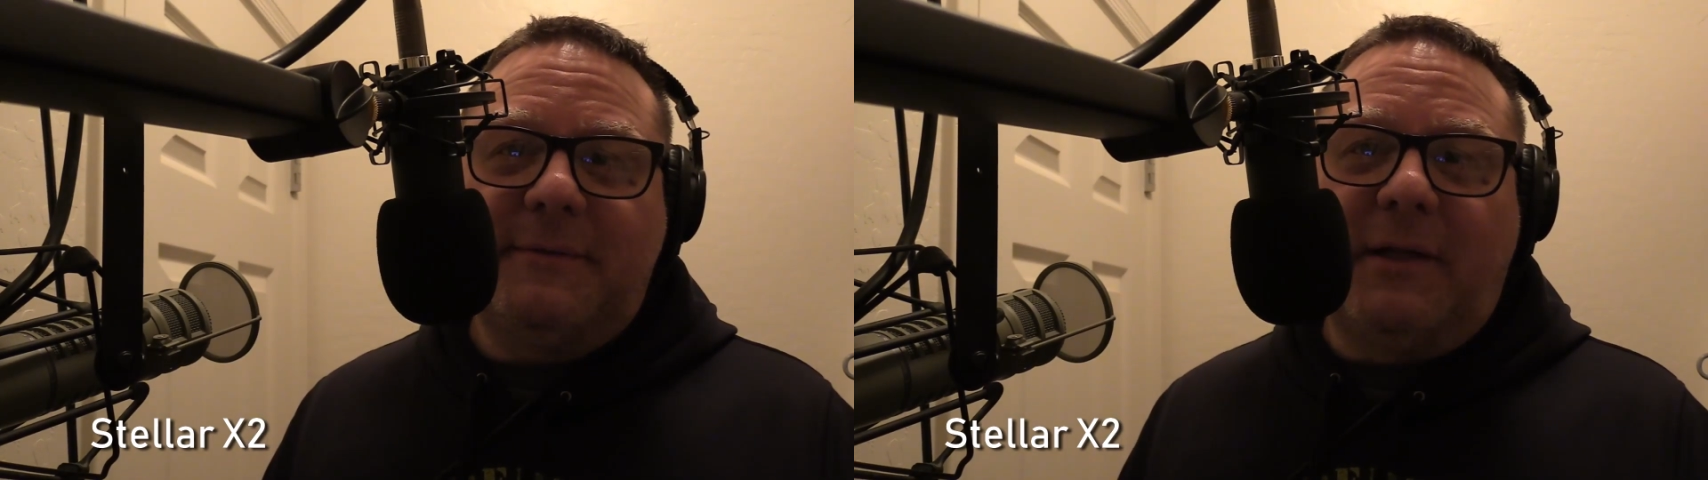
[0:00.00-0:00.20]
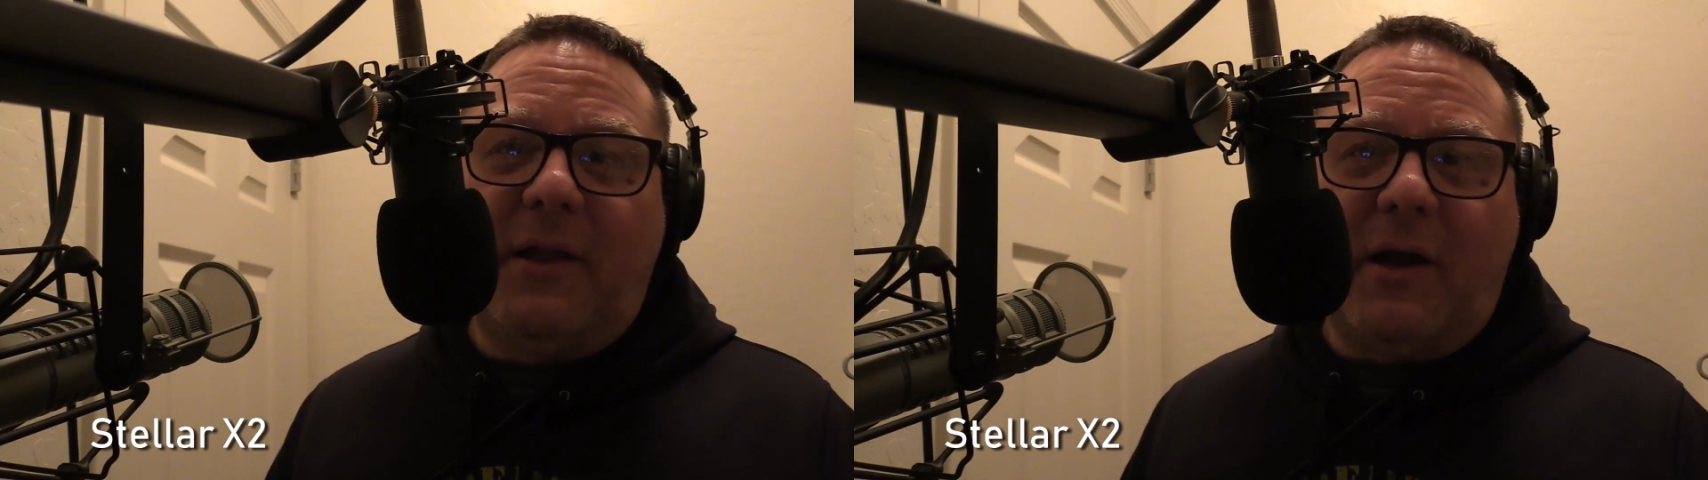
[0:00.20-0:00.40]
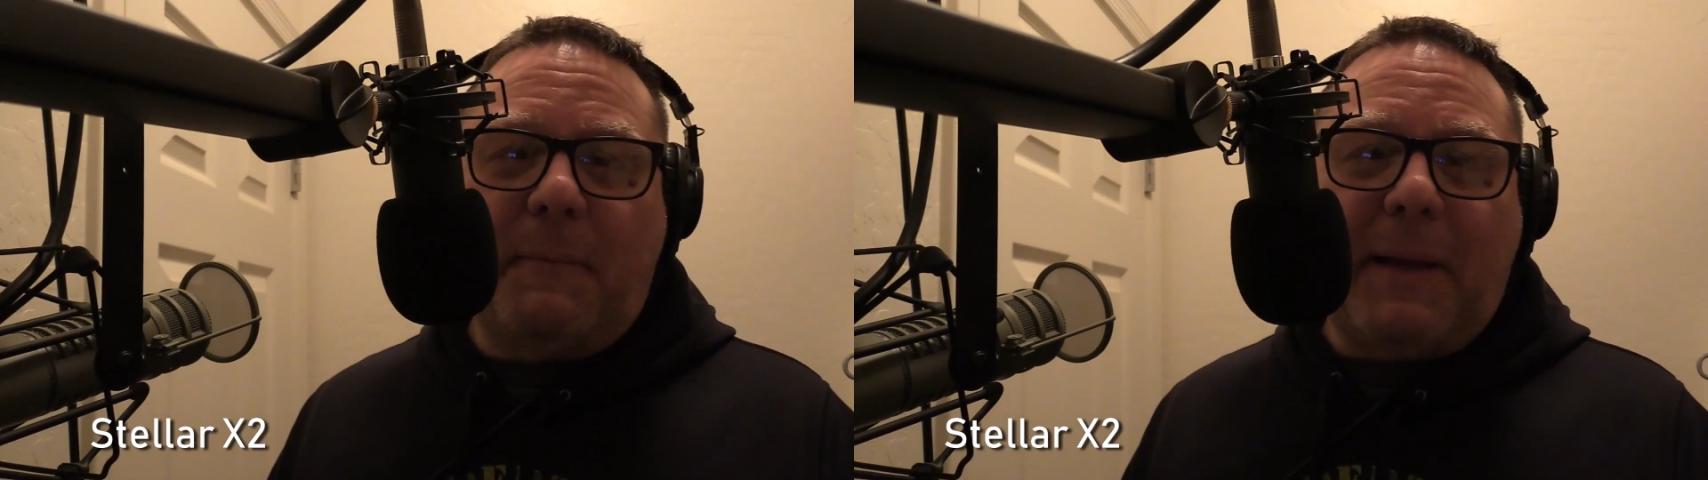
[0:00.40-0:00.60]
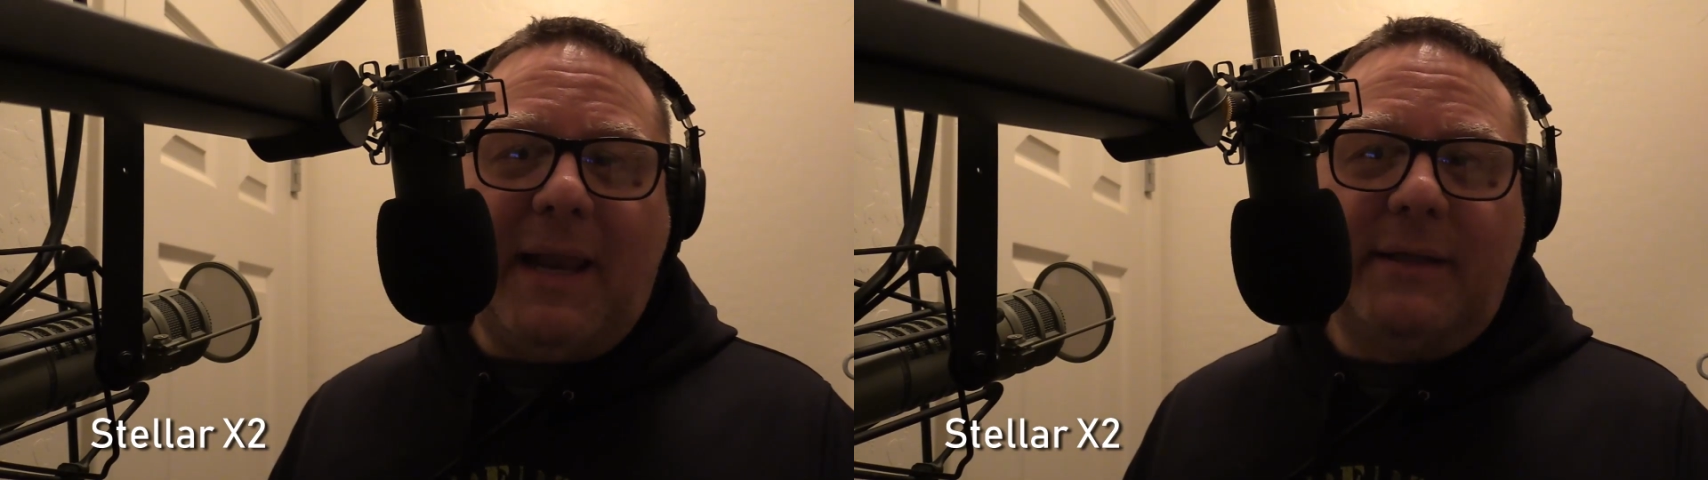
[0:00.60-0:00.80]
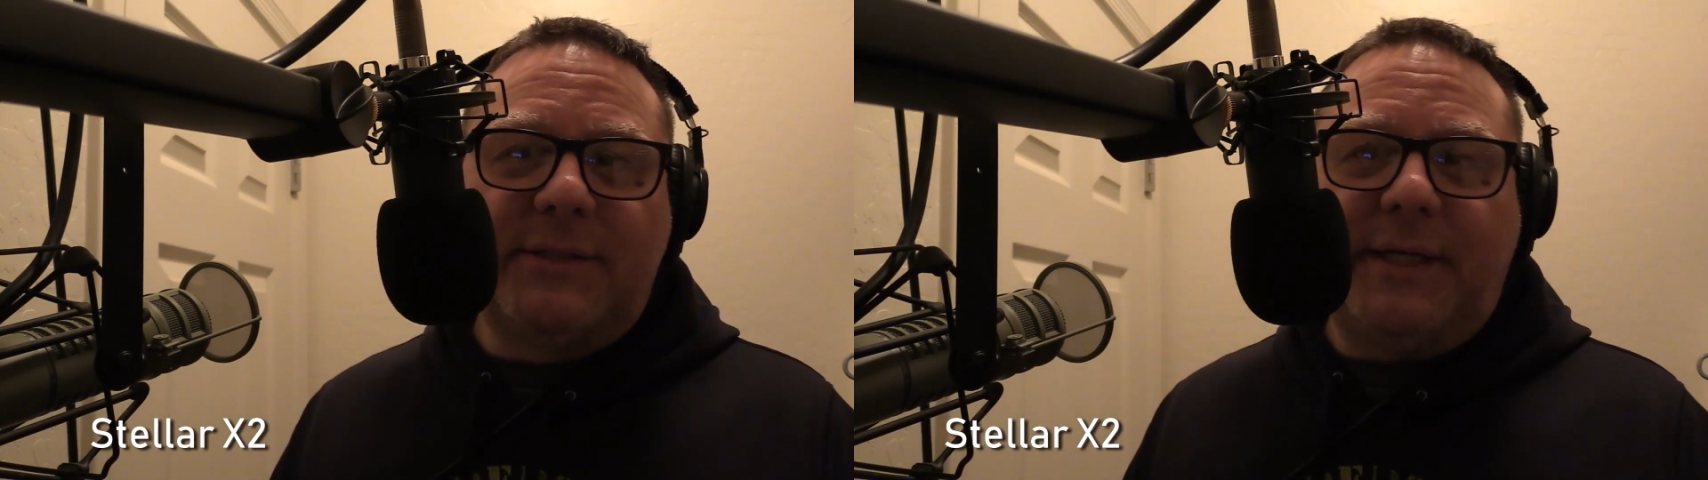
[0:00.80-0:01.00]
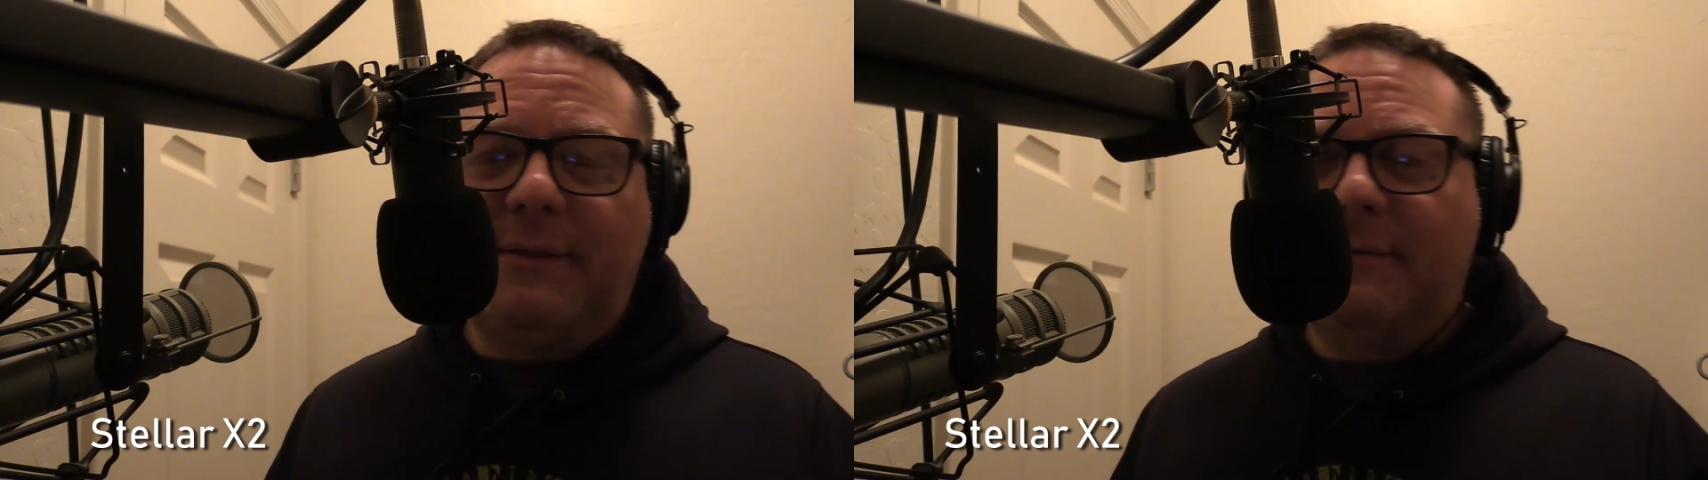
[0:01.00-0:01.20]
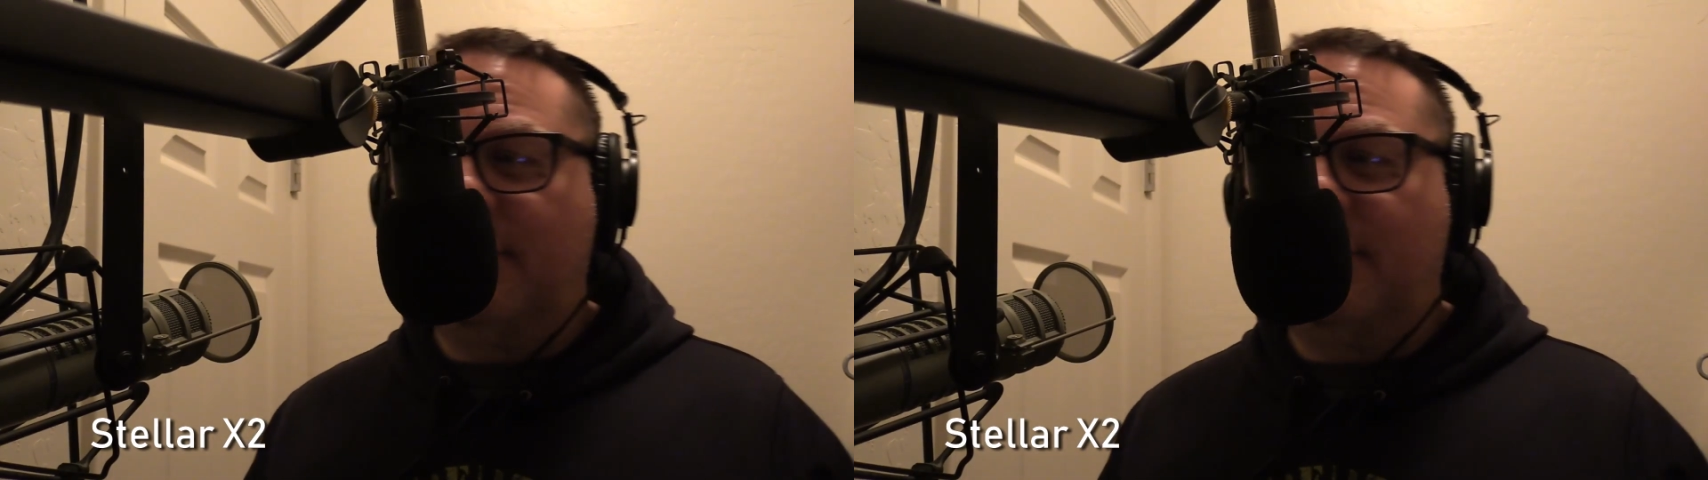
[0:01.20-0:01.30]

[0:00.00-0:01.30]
A long apology,